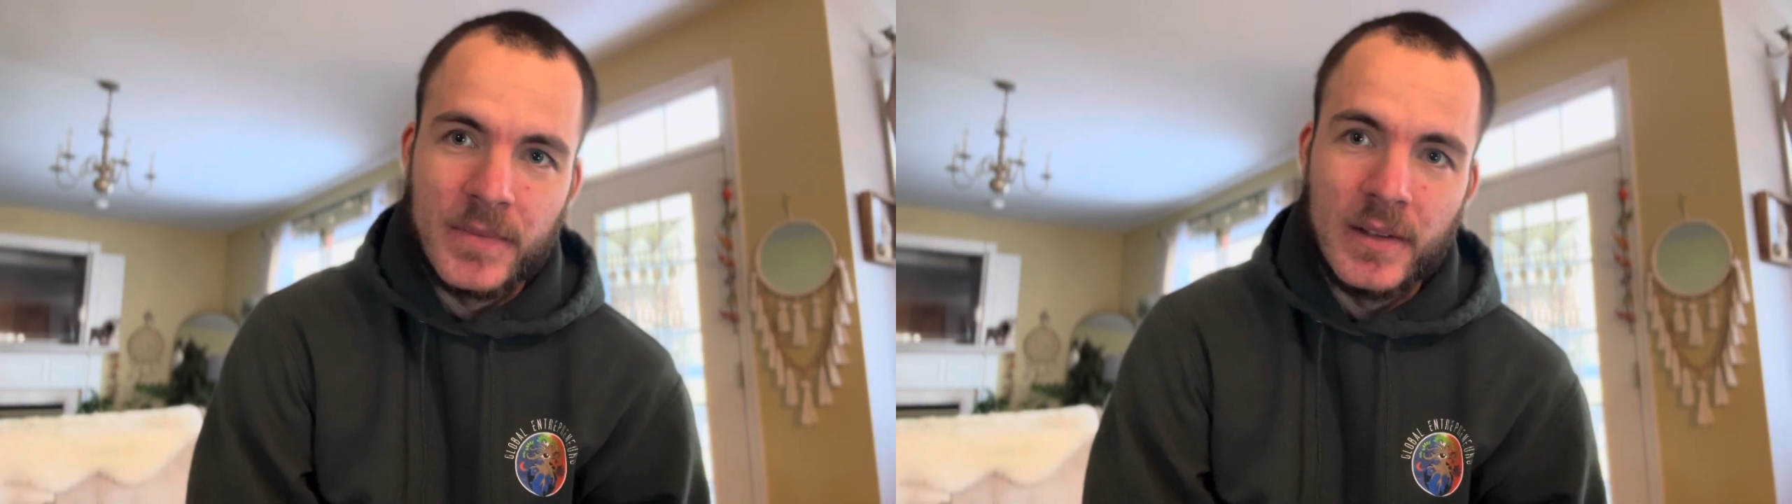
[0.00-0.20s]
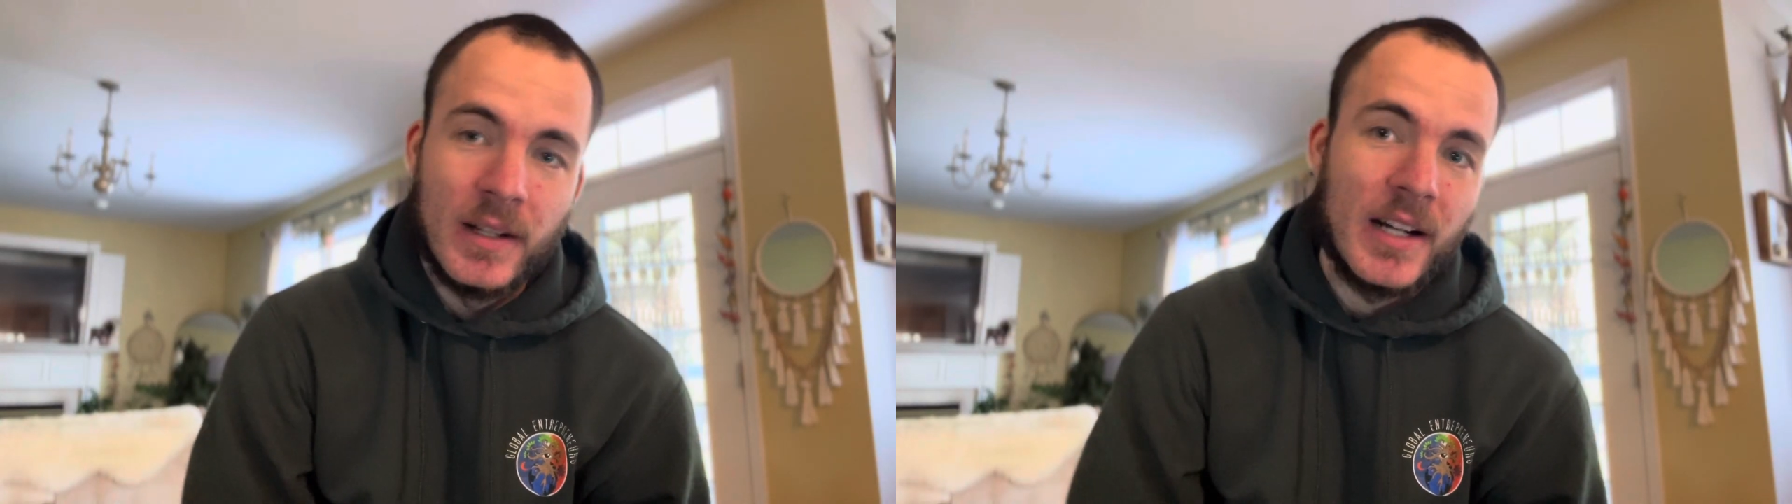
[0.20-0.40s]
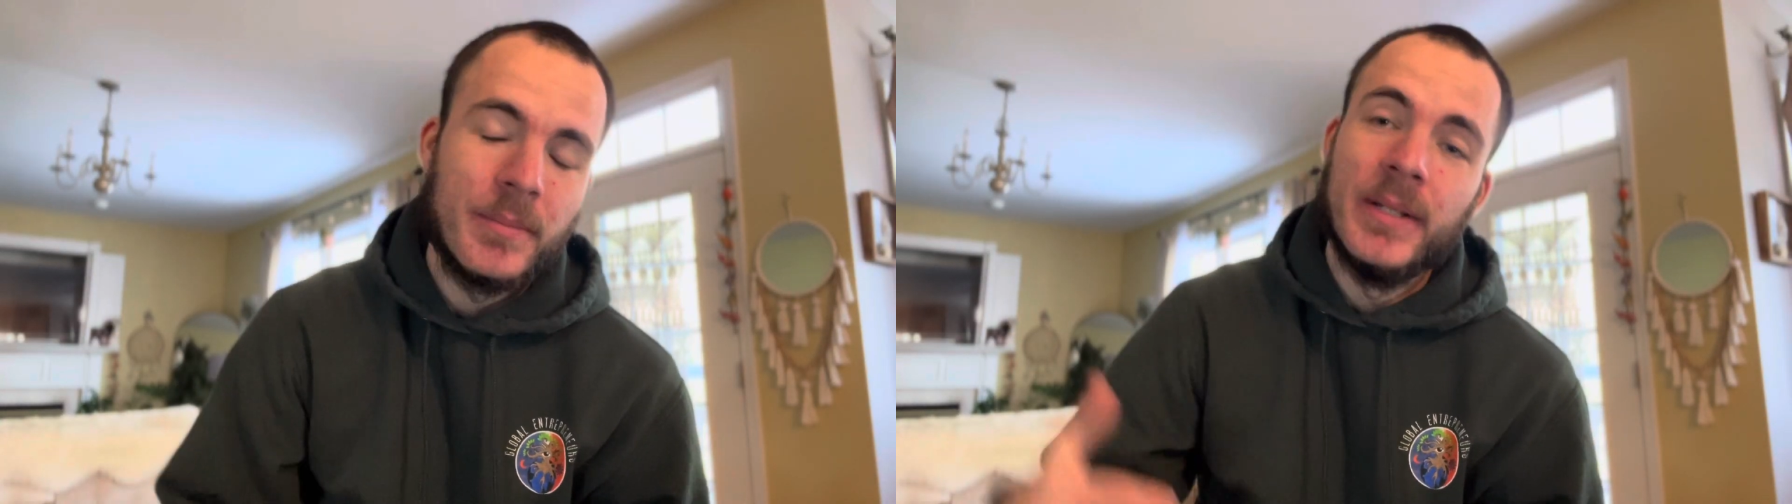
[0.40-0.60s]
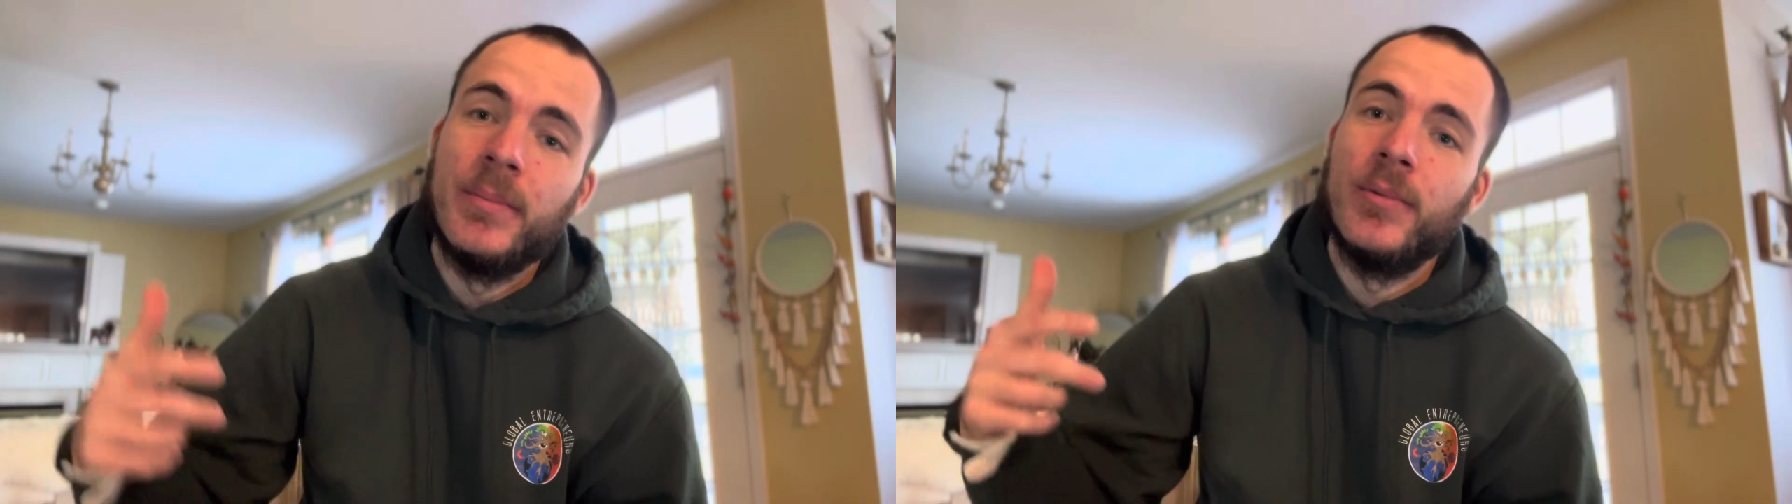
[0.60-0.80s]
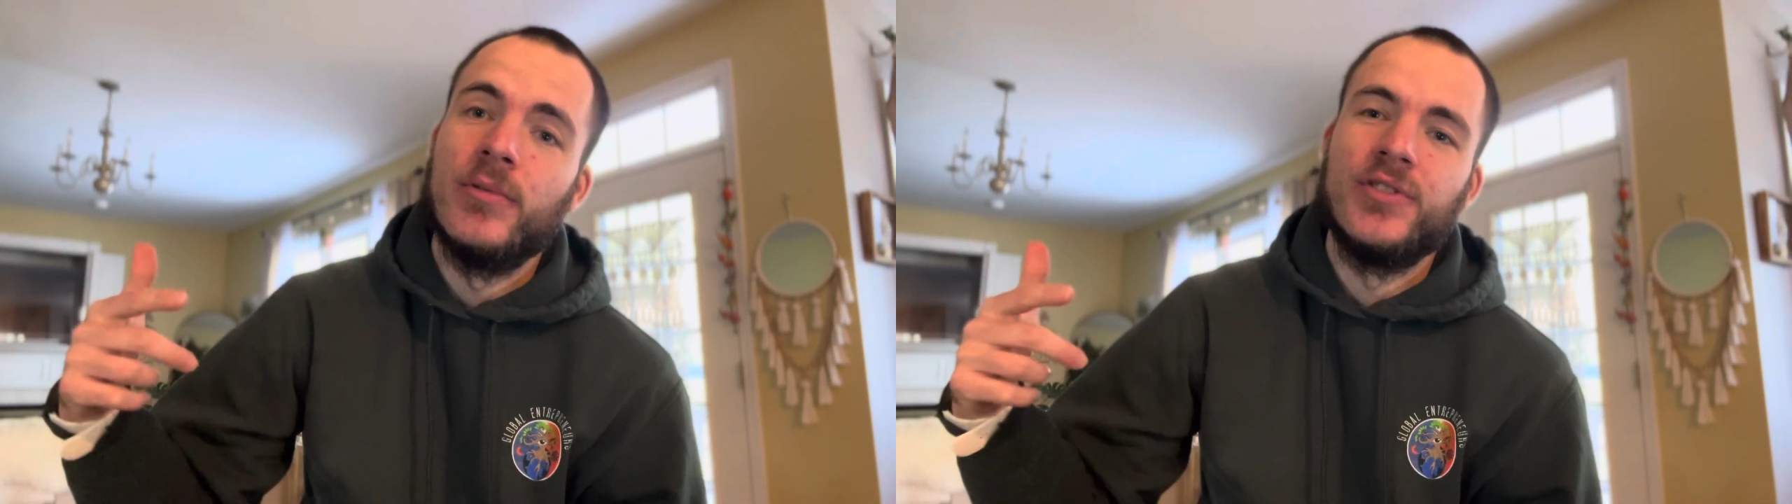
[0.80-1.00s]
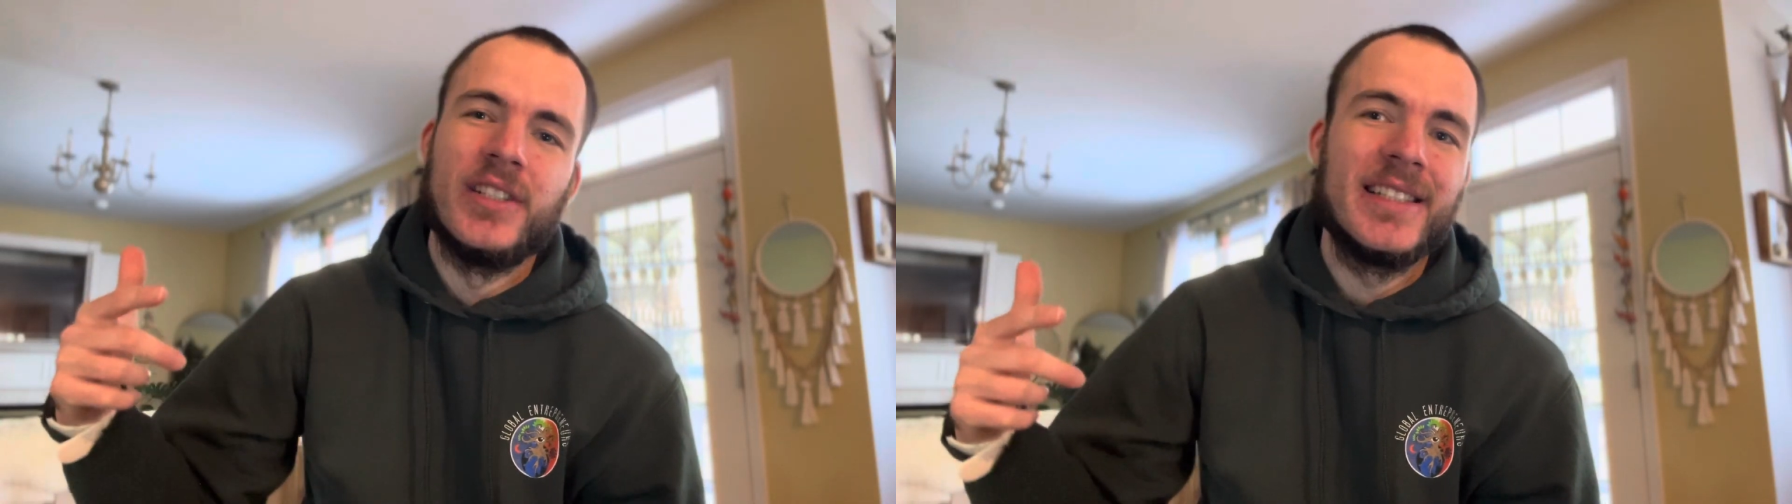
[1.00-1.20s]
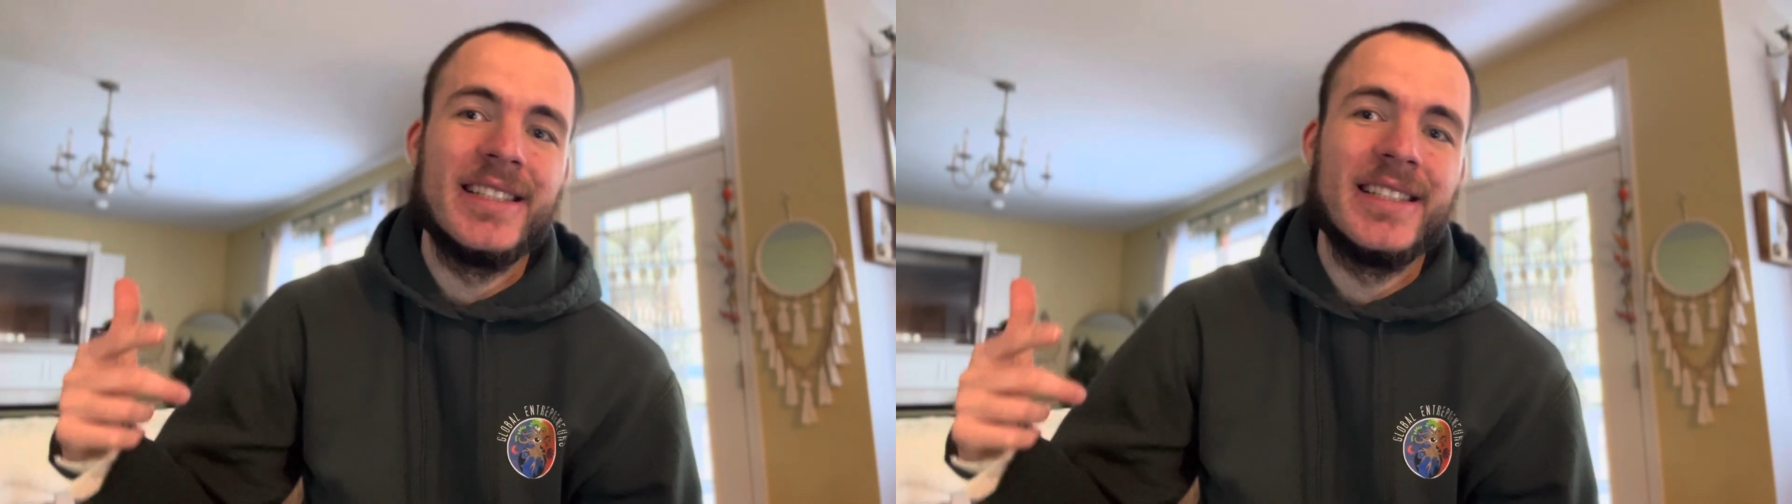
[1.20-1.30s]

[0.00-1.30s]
A lot of people just